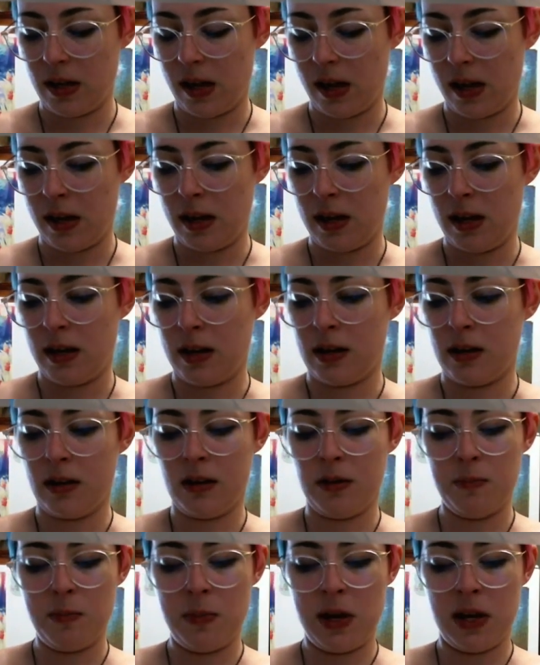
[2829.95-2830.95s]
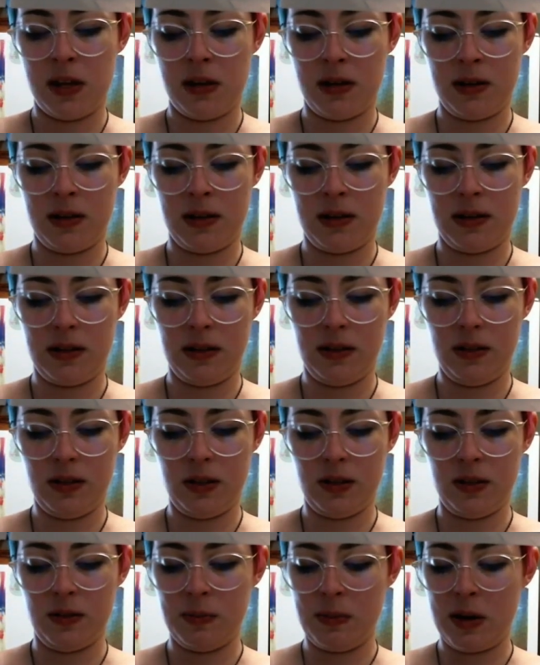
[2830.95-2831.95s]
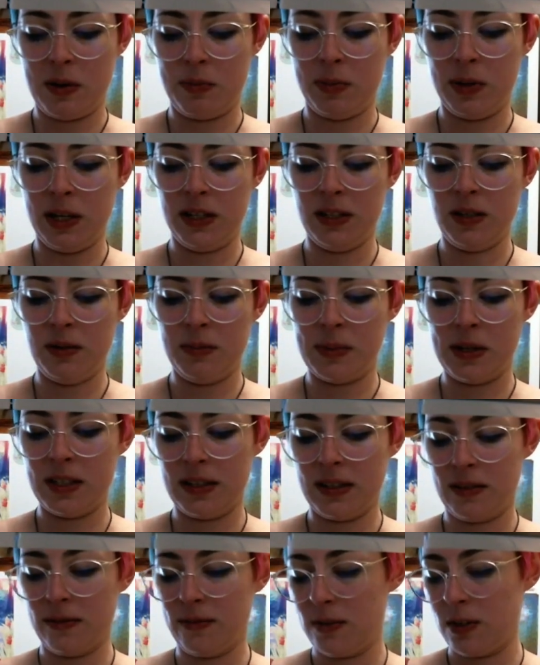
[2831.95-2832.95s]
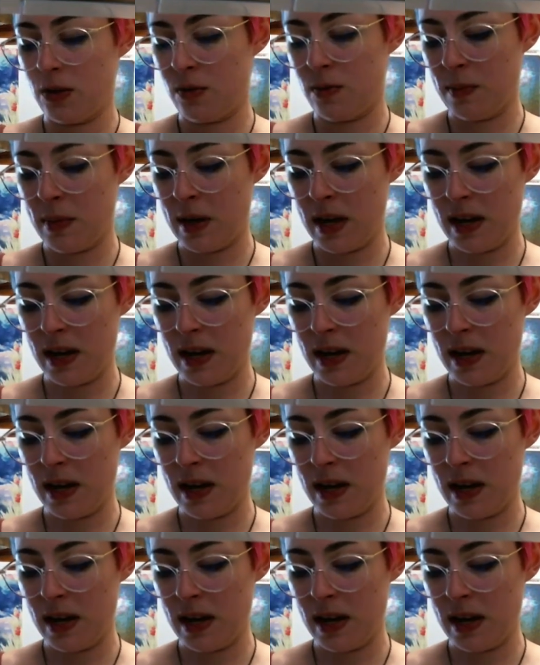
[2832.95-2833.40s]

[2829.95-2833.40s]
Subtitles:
And up in. Just mumbling to myself, don't mind